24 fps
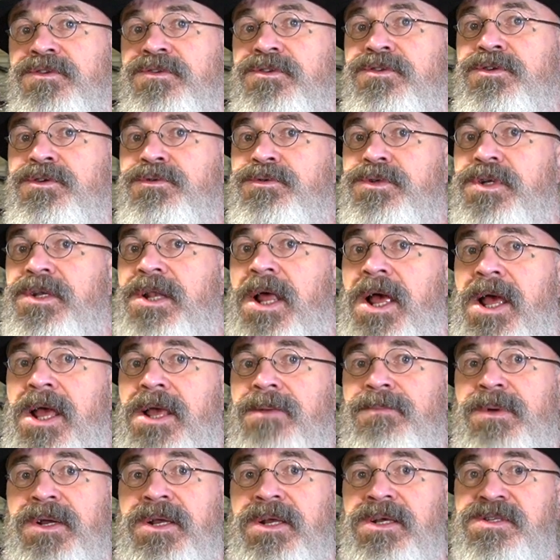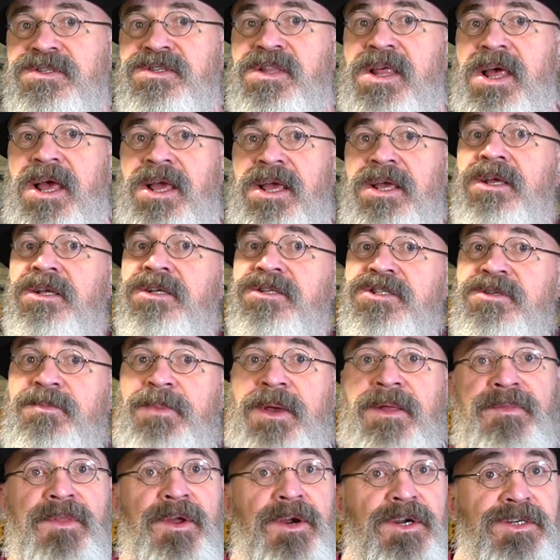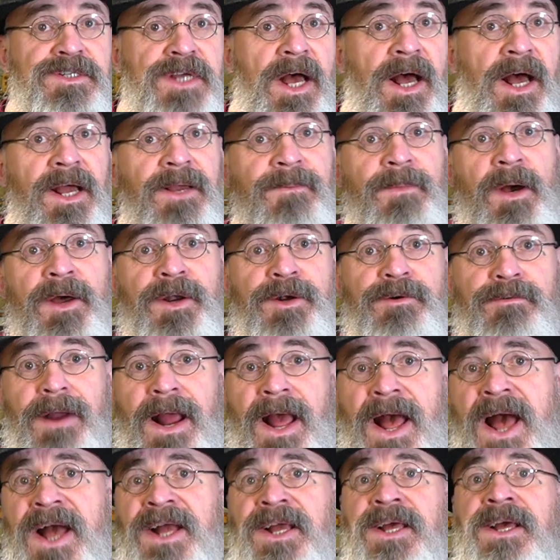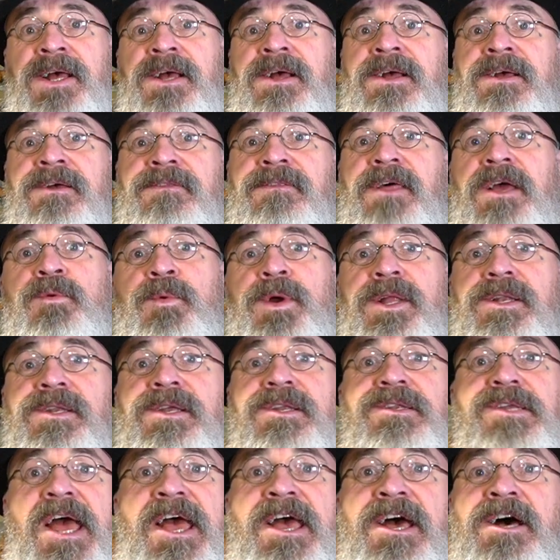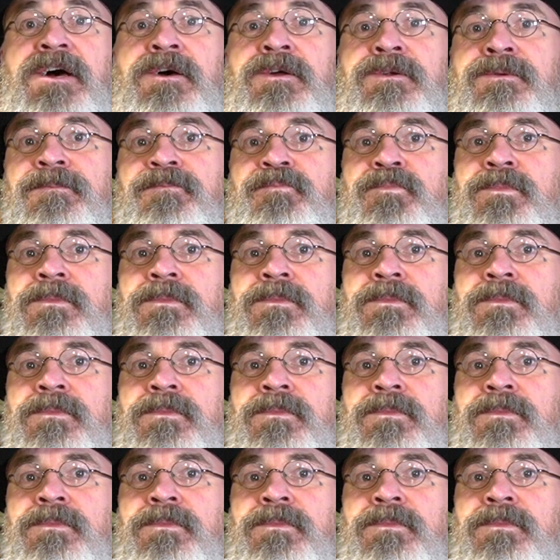to today because they spent their time on a rack. They went to town.